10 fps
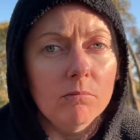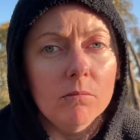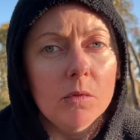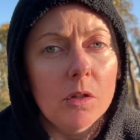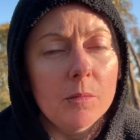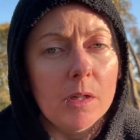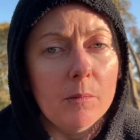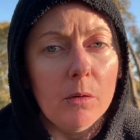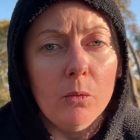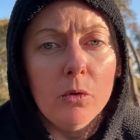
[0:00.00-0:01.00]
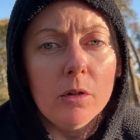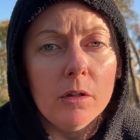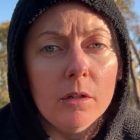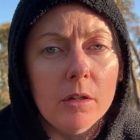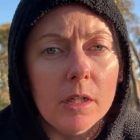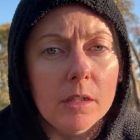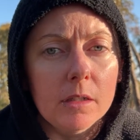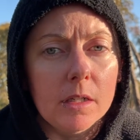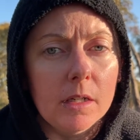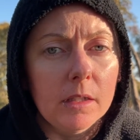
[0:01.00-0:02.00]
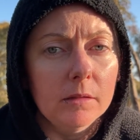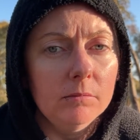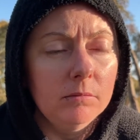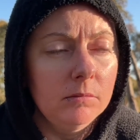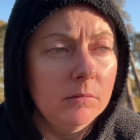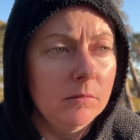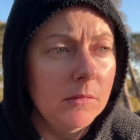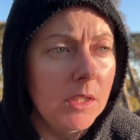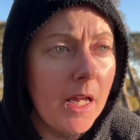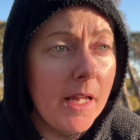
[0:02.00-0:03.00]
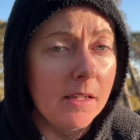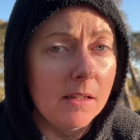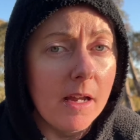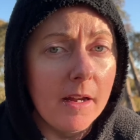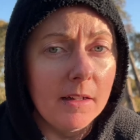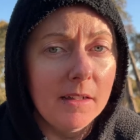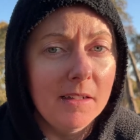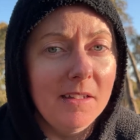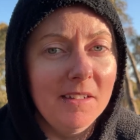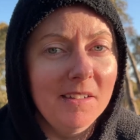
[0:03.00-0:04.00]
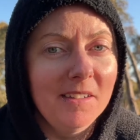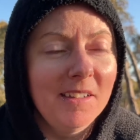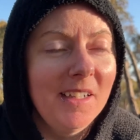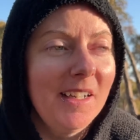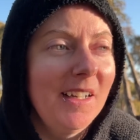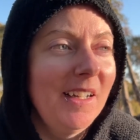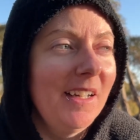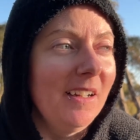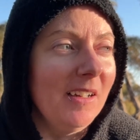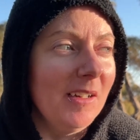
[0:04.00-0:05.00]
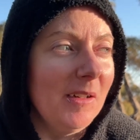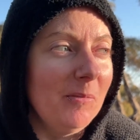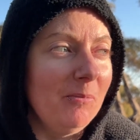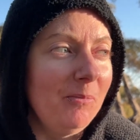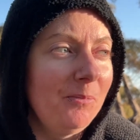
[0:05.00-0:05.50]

topped up my water and had a snack. Went